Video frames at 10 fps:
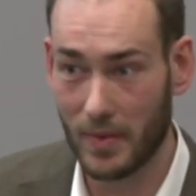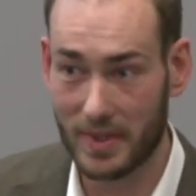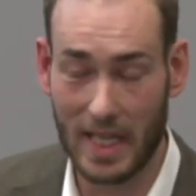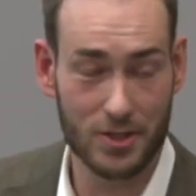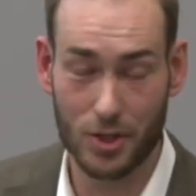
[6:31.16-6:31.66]

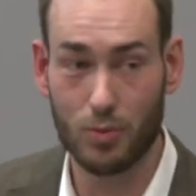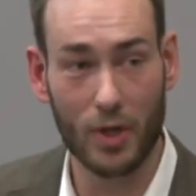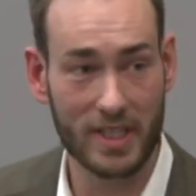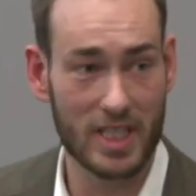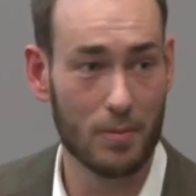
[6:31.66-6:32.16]
That's just
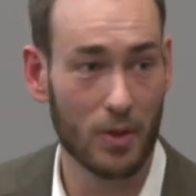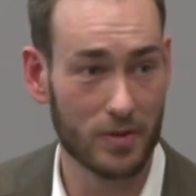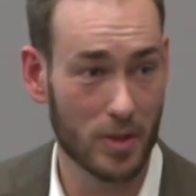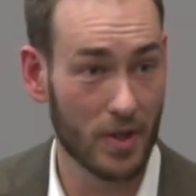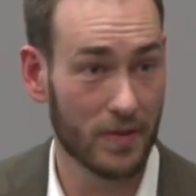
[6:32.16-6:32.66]
one example of
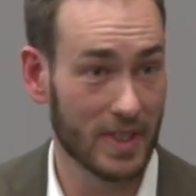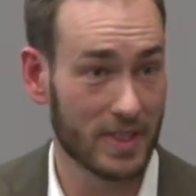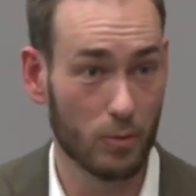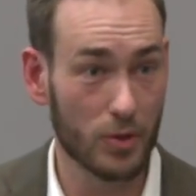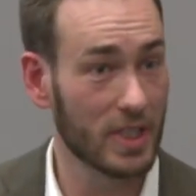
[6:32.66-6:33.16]
some of the things
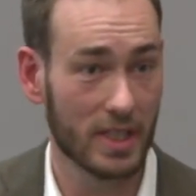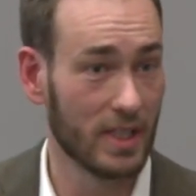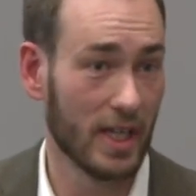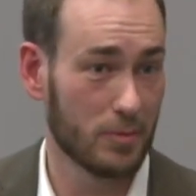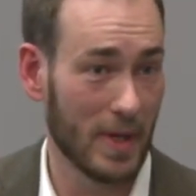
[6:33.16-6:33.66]
that we
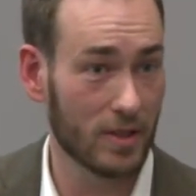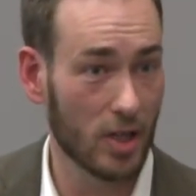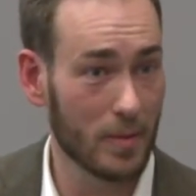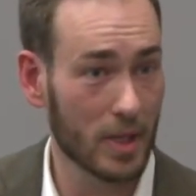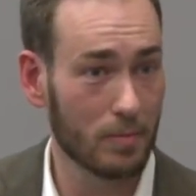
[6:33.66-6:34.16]
didn't expect
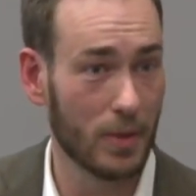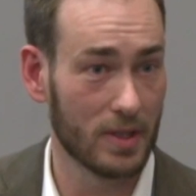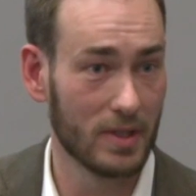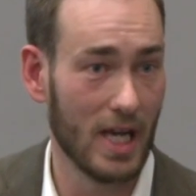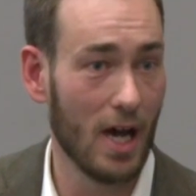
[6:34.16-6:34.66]
coming,
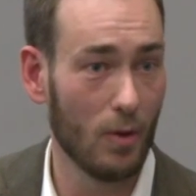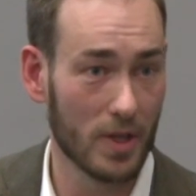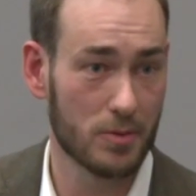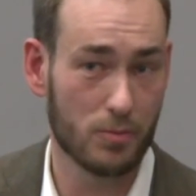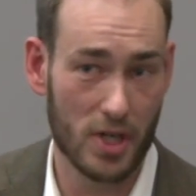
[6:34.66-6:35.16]
but now
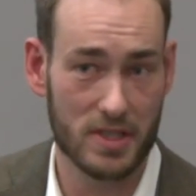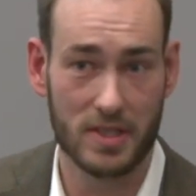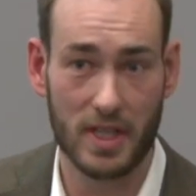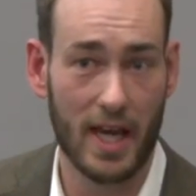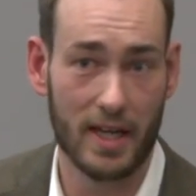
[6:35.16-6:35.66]
is
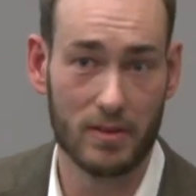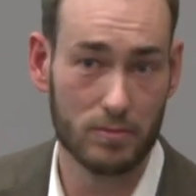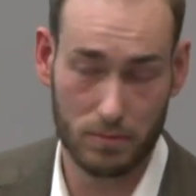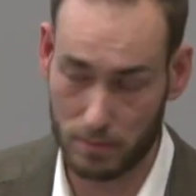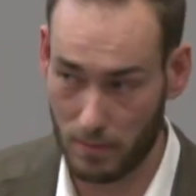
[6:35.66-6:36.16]
present and
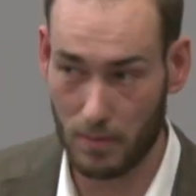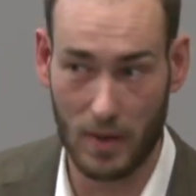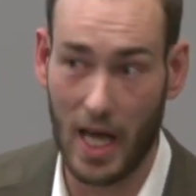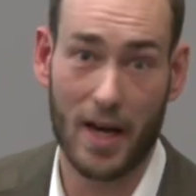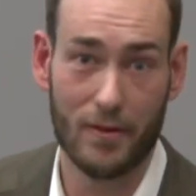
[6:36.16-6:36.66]

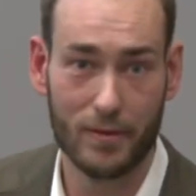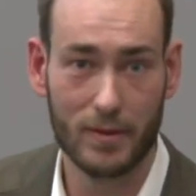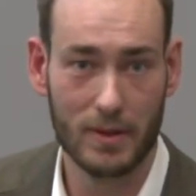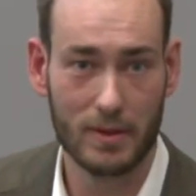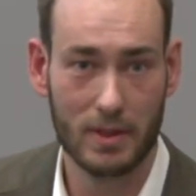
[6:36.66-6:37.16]
live,
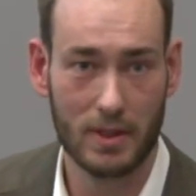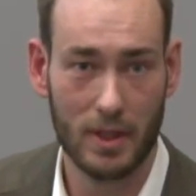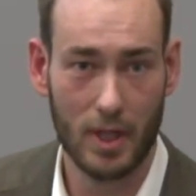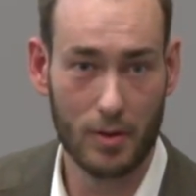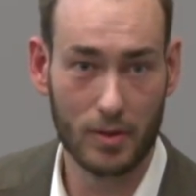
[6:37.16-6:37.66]

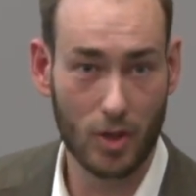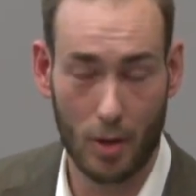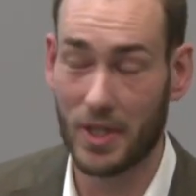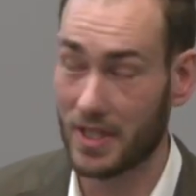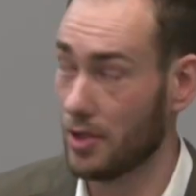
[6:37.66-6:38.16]
and
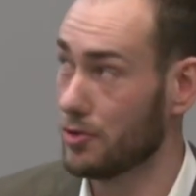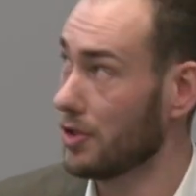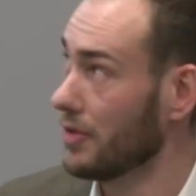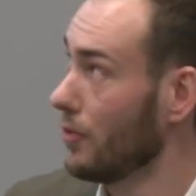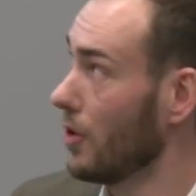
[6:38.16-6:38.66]
companies are
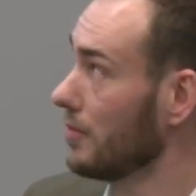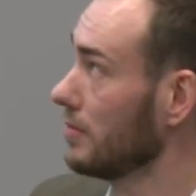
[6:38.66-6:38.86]
searching for.